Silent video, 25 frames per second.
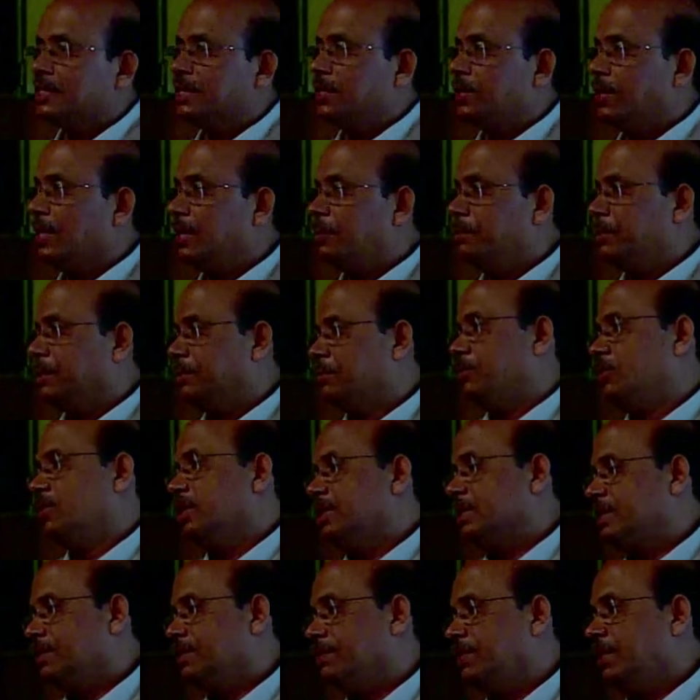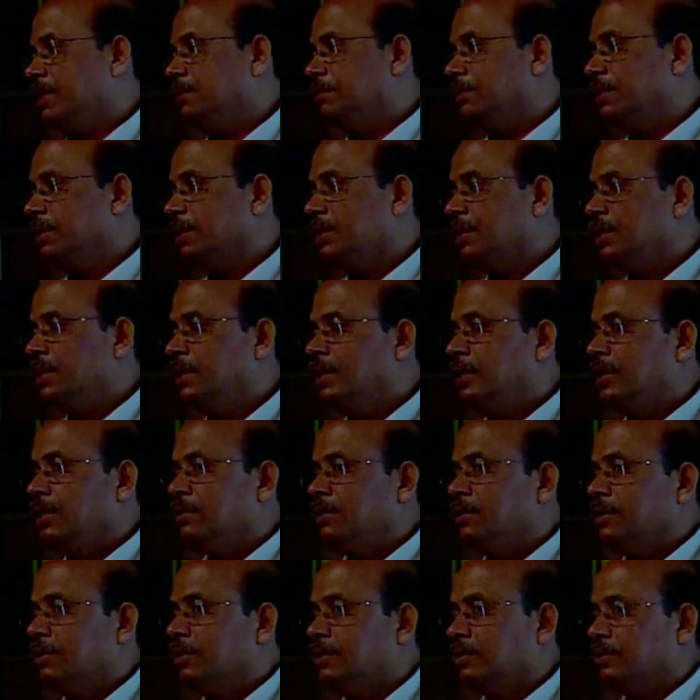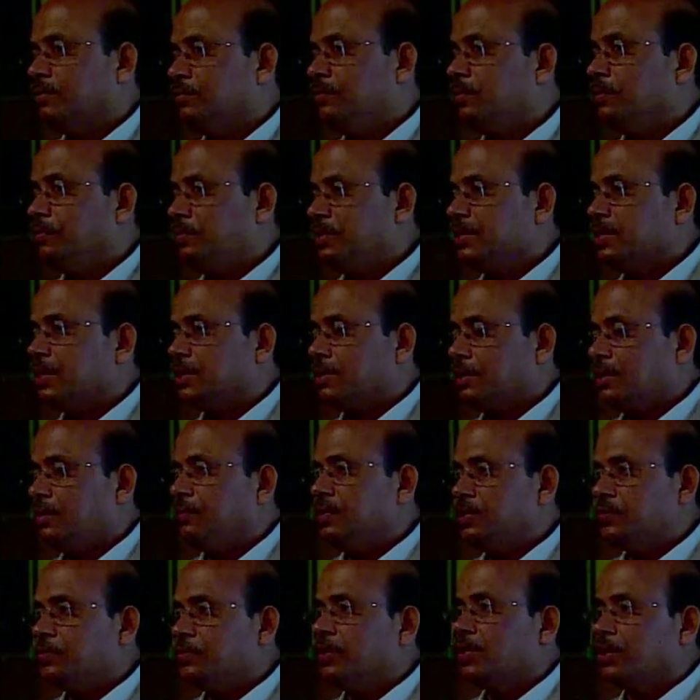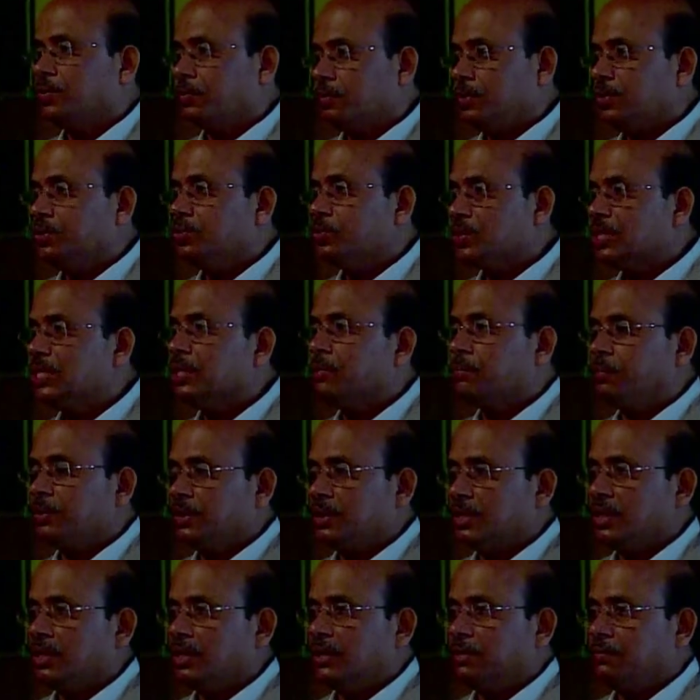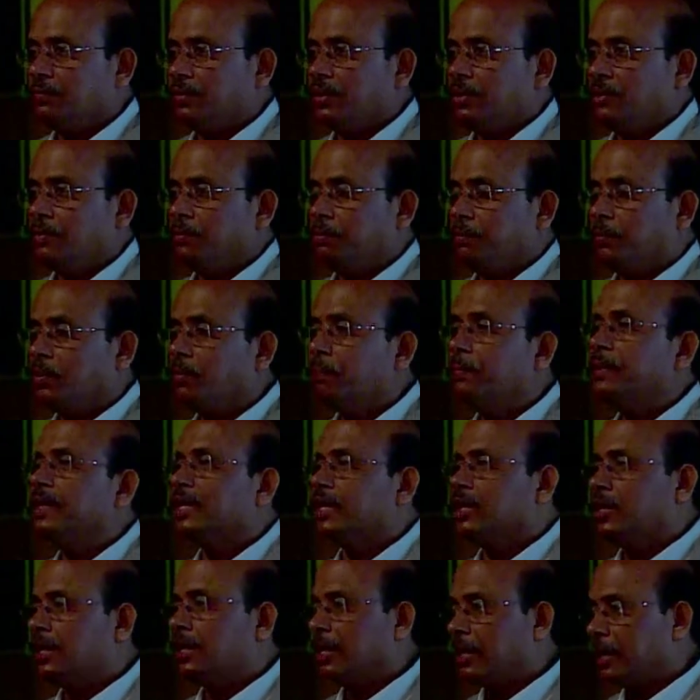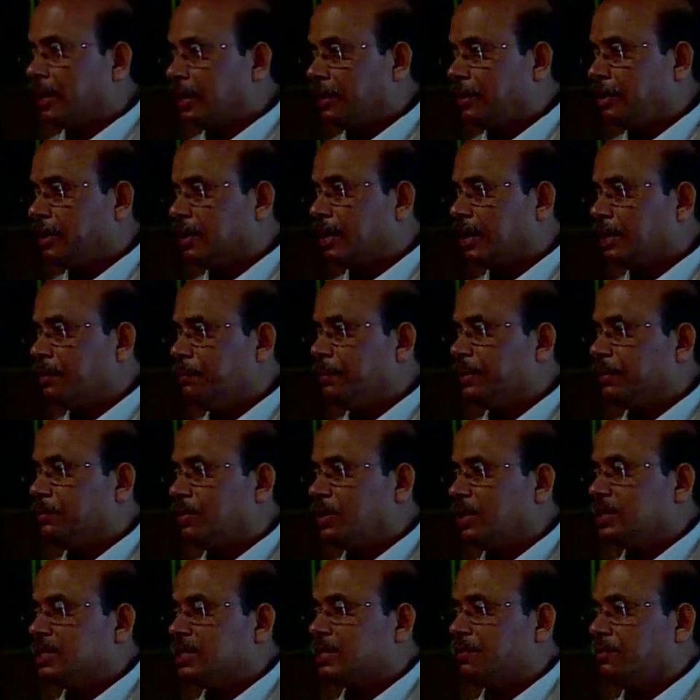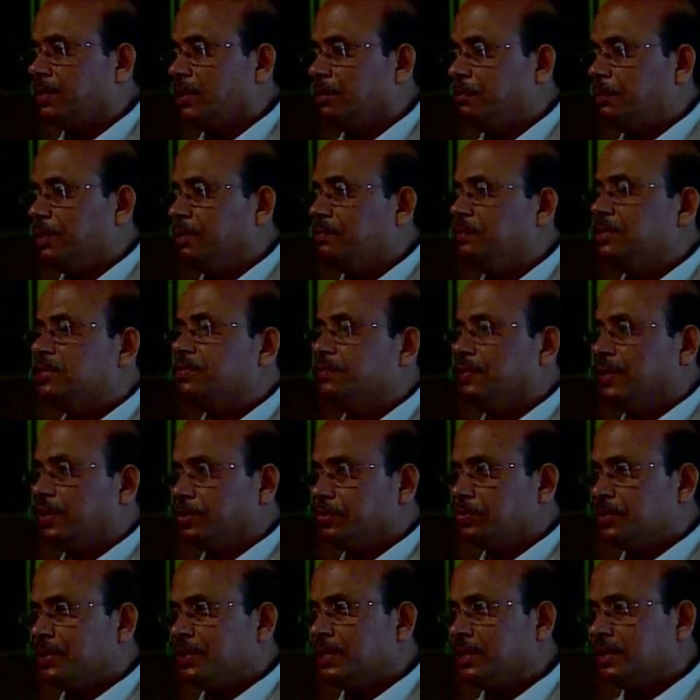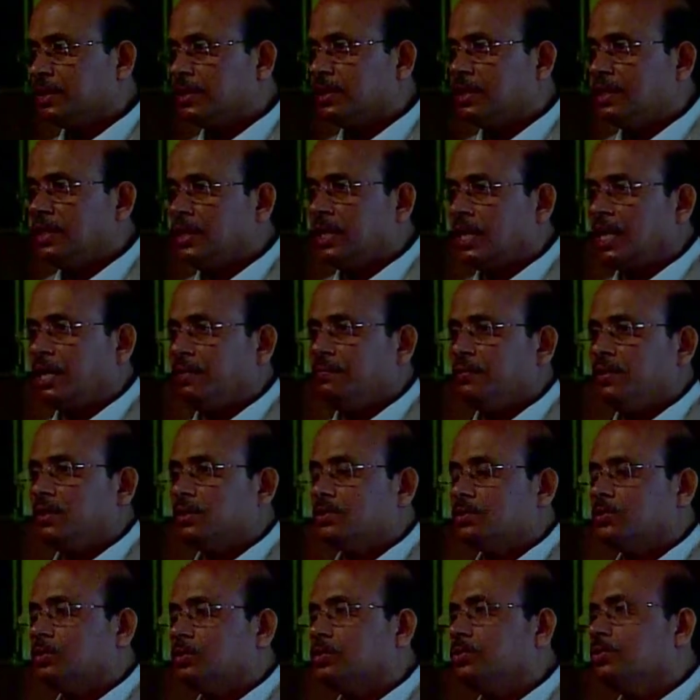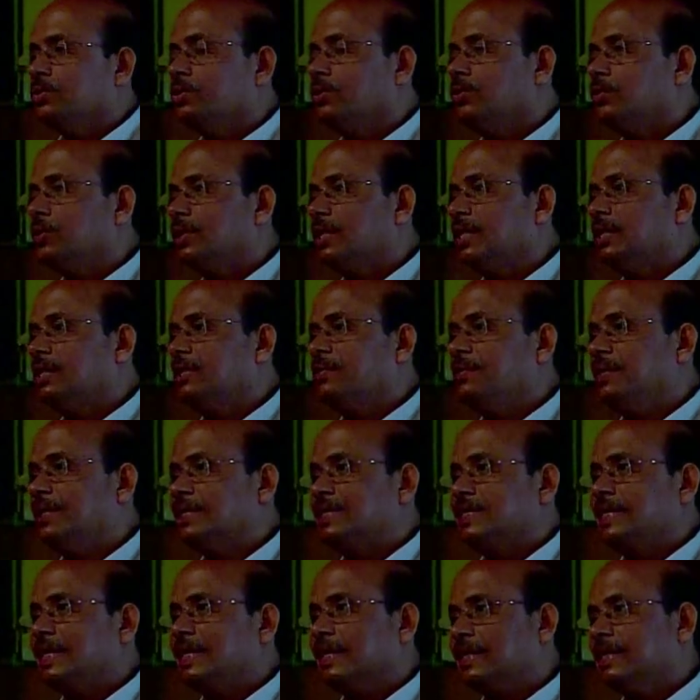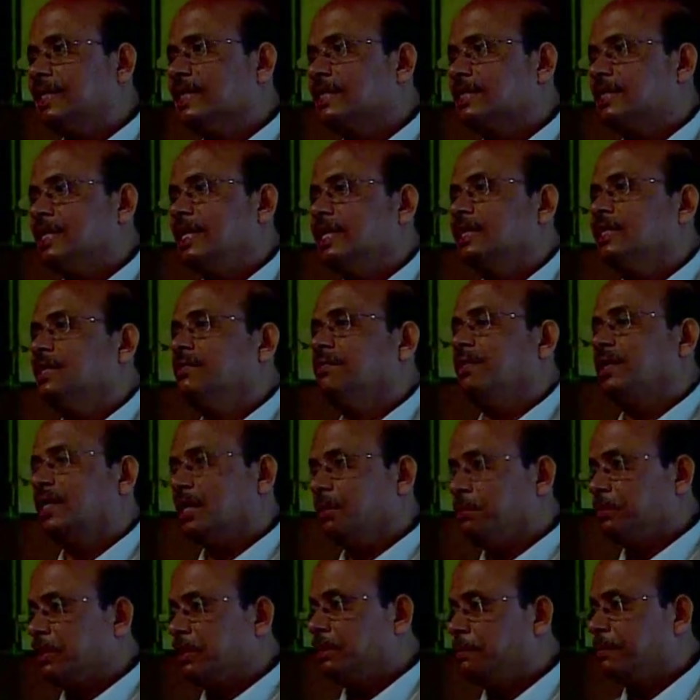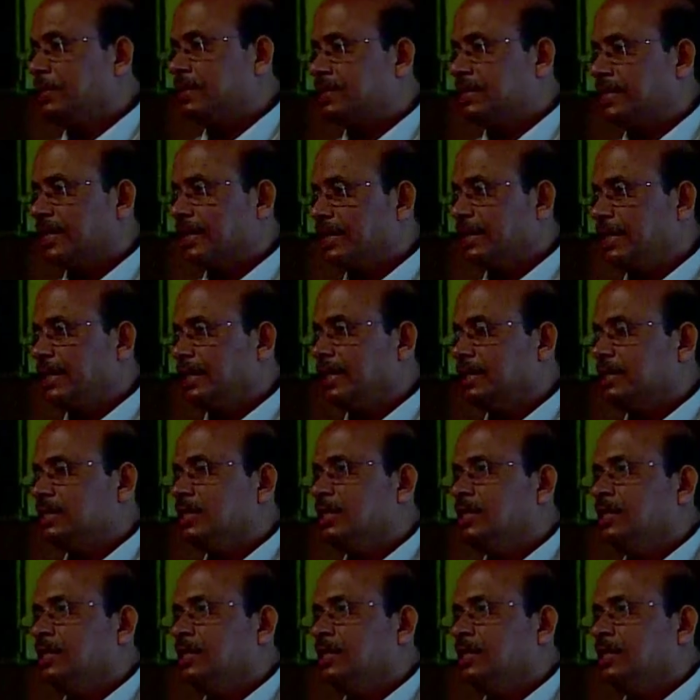aerodynamic models available, which we are using in popular aerodynamic models available, which we are using. And we also looked at the various techniques like the finite element based technique,